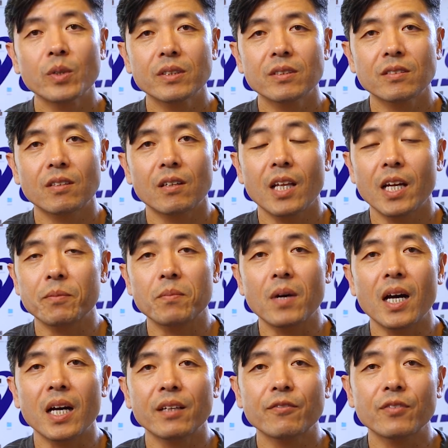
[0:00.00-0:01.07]
reasons are like
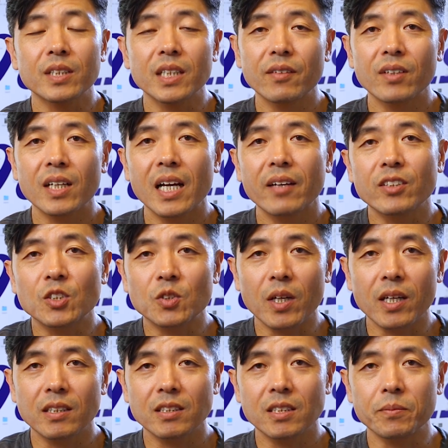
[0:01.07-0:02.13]
mine for never having
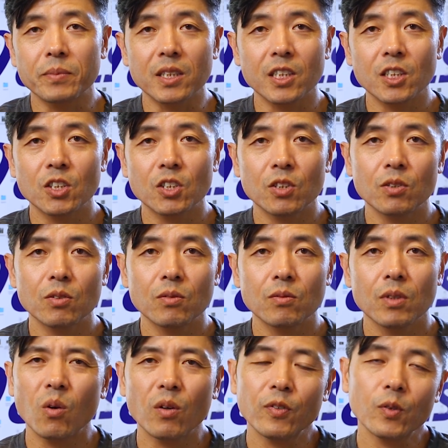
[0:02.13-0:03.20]
tried a stability shoe,
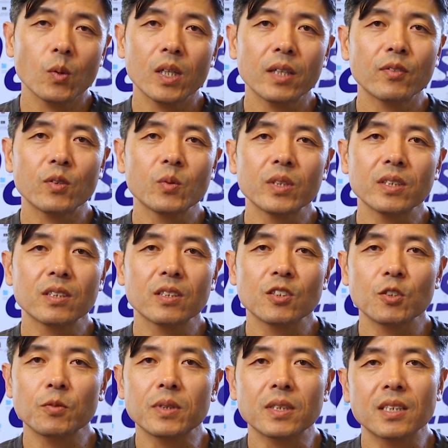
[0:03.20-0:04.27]
or for whatever
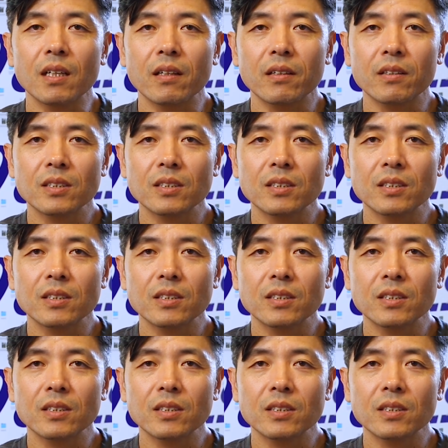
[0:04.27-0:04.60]
reasons you've been telling